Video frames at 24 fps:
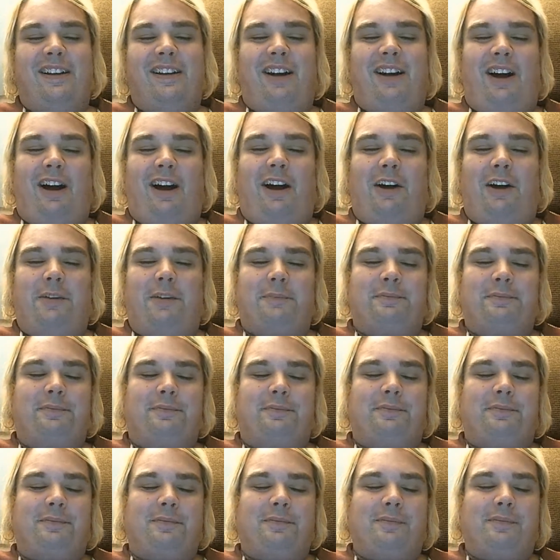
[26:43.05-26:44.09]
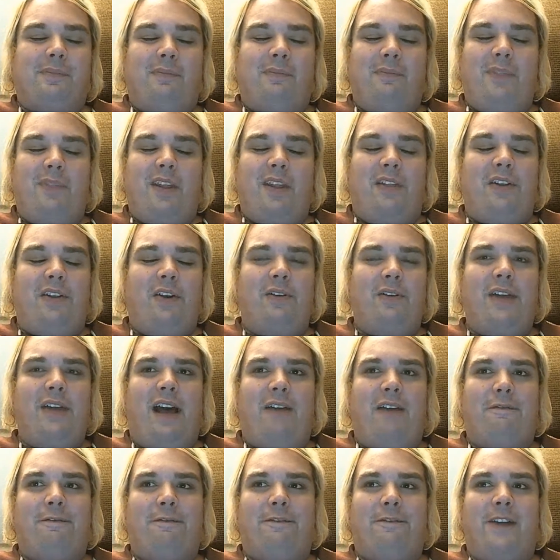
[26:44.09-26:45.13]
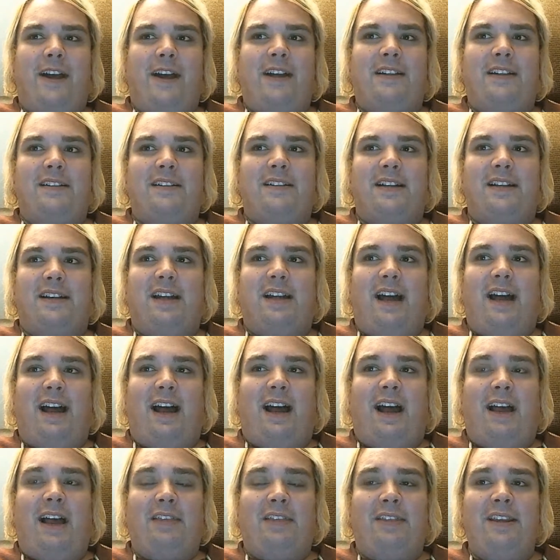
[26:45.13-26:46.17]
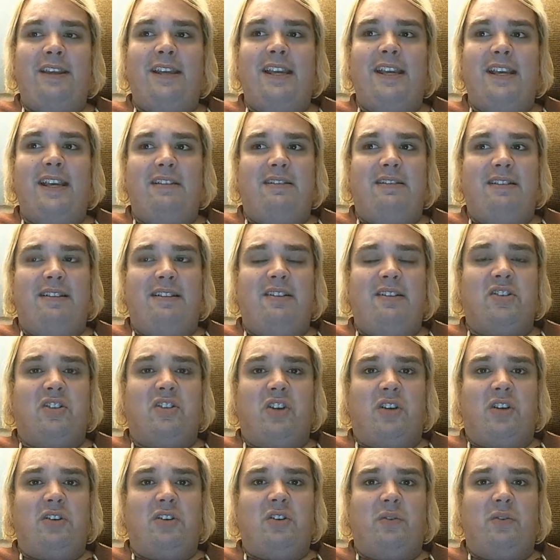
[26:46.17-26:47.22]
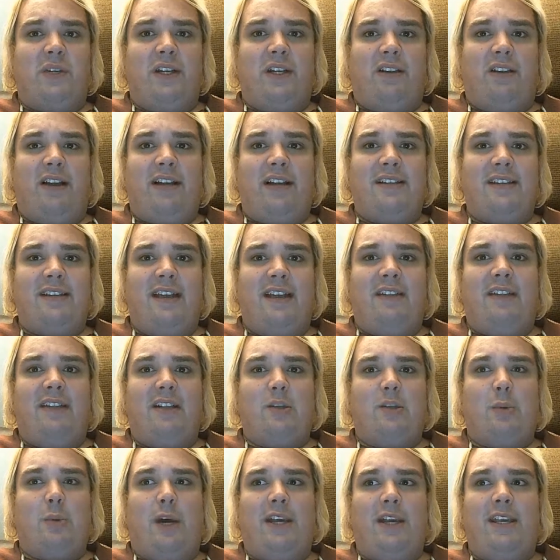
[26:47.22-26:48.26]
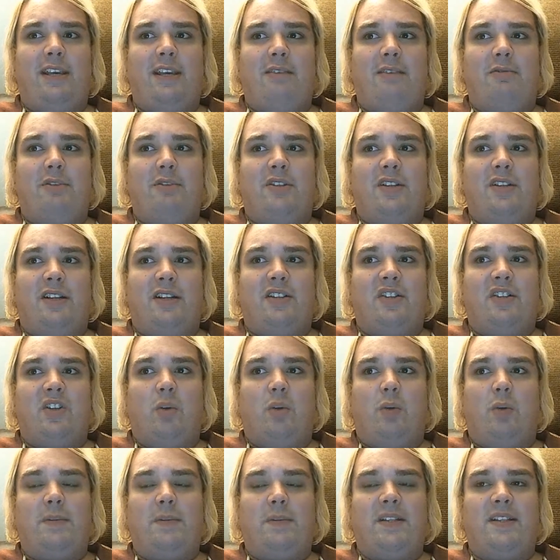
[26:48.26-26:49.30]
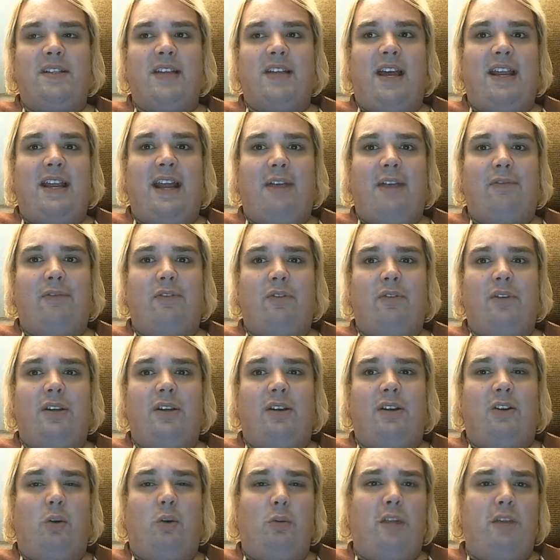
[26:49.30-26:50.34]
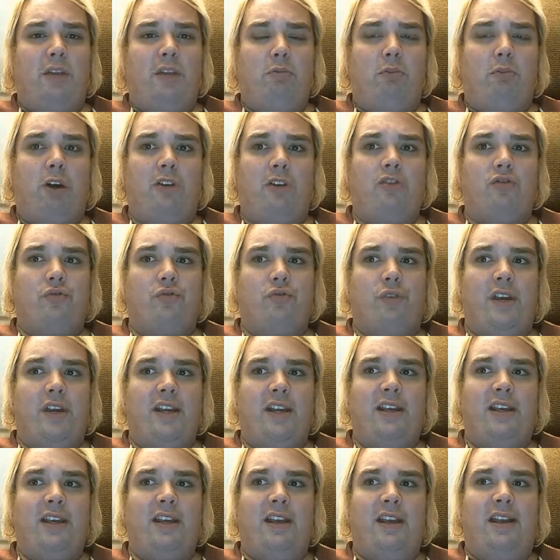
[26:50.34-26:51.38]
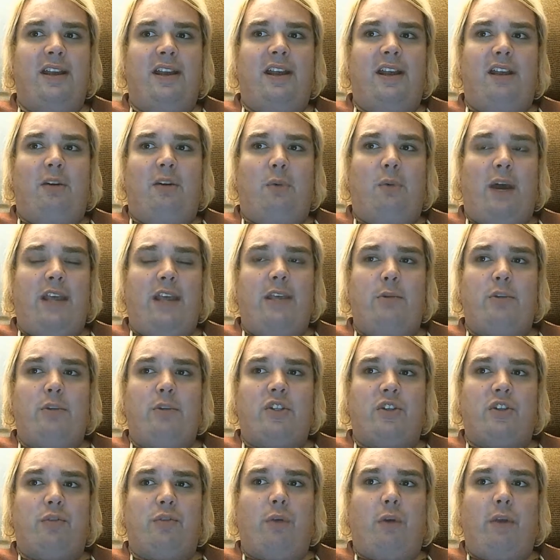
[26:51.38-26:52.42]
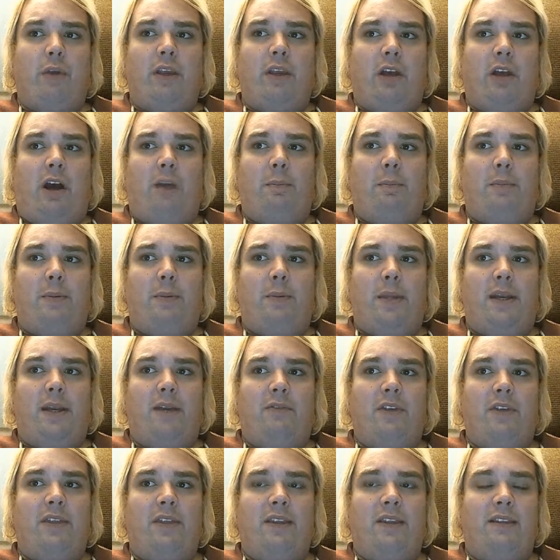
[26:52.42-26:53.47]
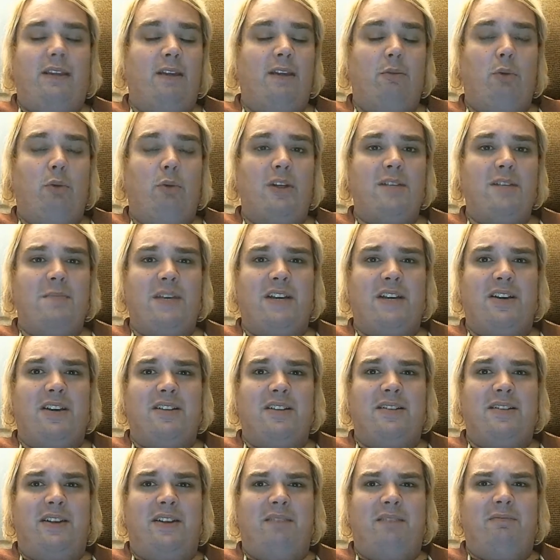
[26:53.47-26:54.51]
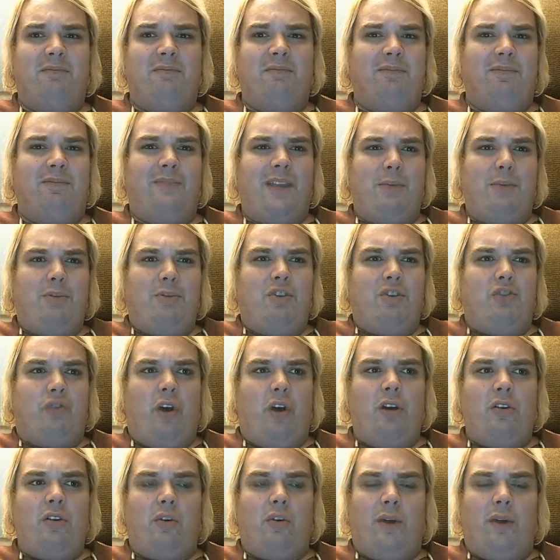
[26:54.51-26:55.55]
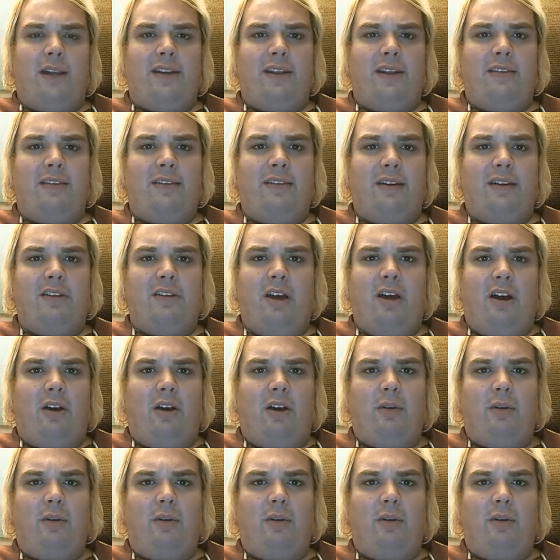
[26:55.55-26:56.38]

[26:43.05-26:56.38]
Um, they're not friends, and I think he did start to realize that, and that's why he was like so upset after only one drink, why he was throwing up and everything. It wasn't because like he was drunk or anything. No.